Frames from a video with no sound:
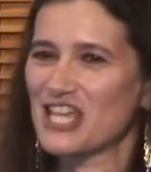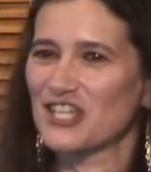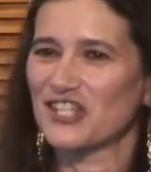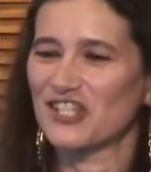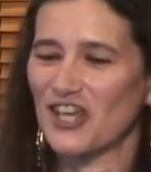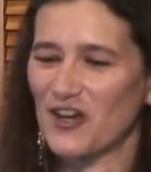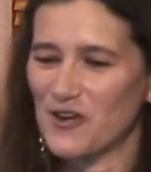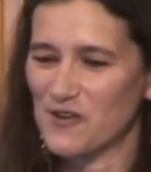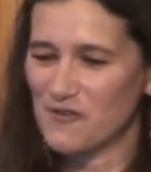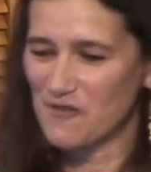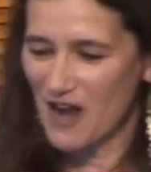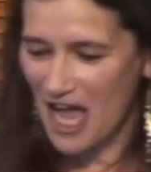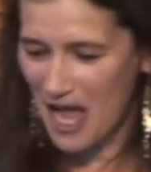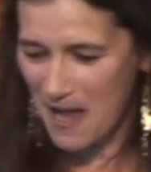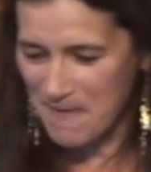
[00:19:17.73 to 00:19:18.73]

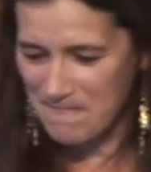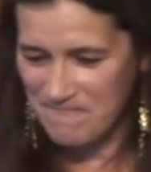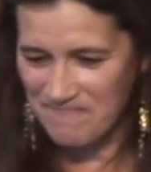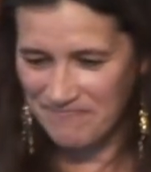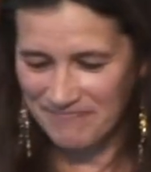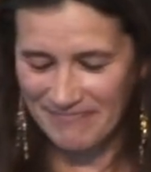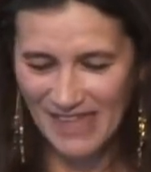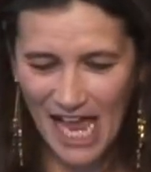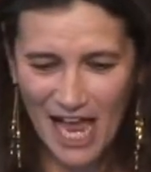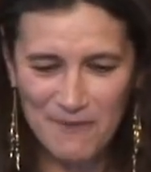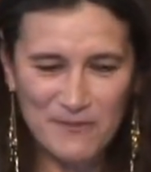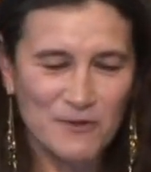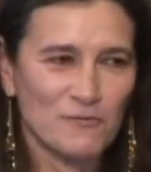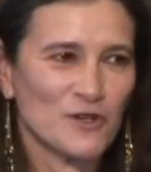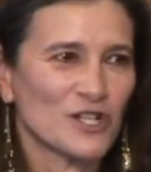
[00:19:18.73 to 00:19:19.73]
So um,
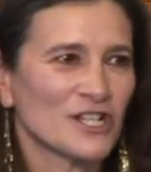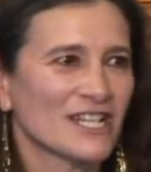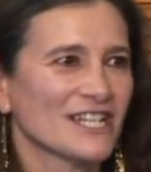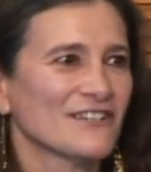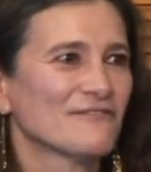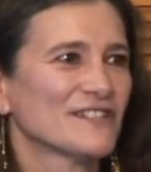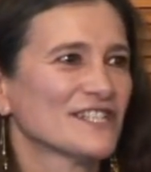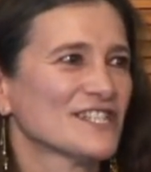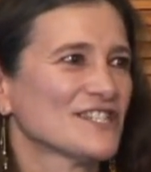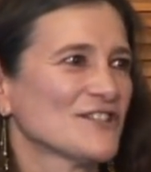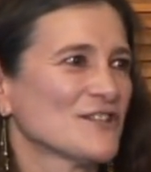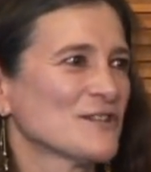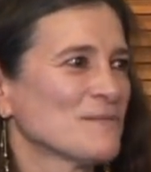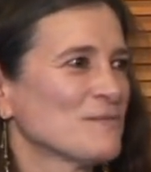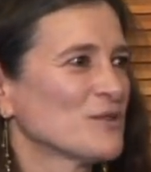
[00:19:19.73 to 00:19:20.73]
I've been working with
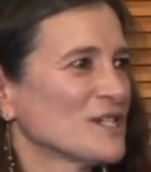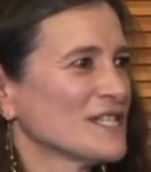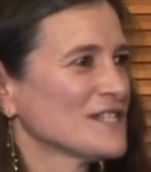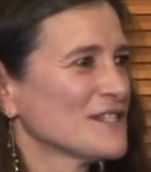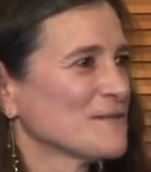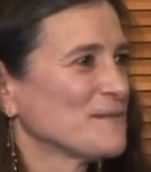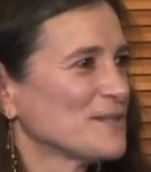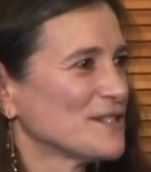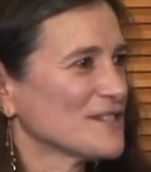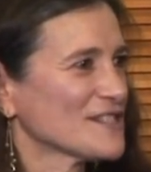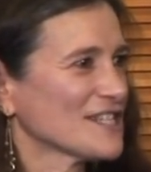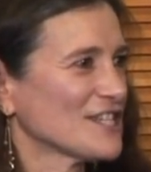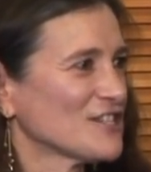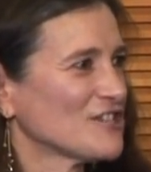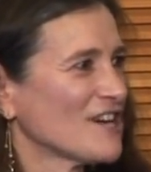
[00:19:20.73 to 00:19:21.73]
certain
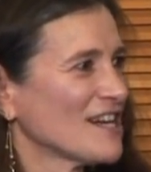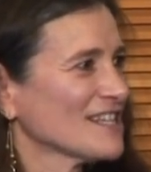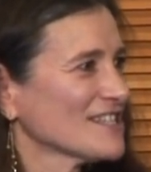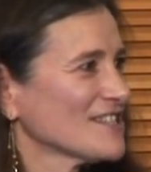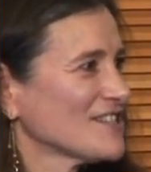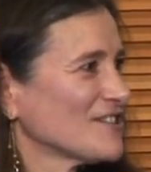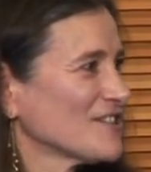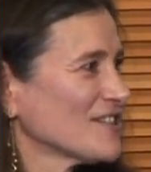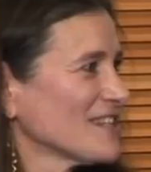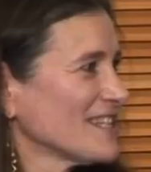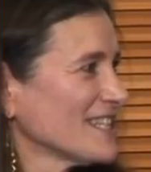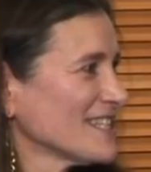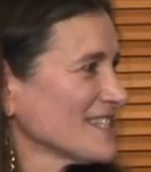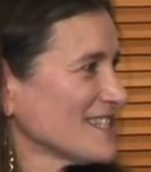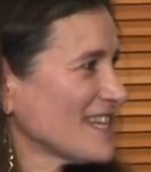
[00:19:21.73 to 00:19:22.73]
principles and trying certain
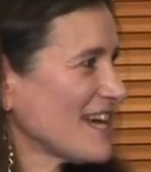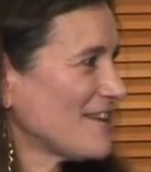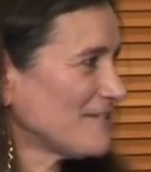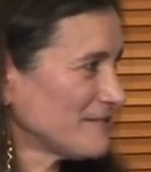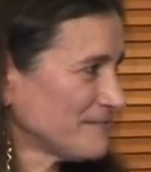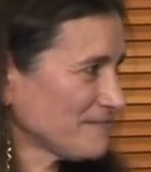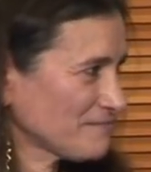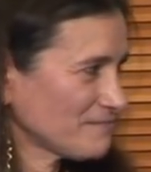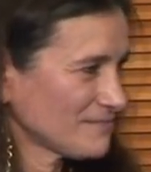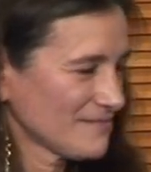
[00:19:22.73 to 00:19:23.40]
things out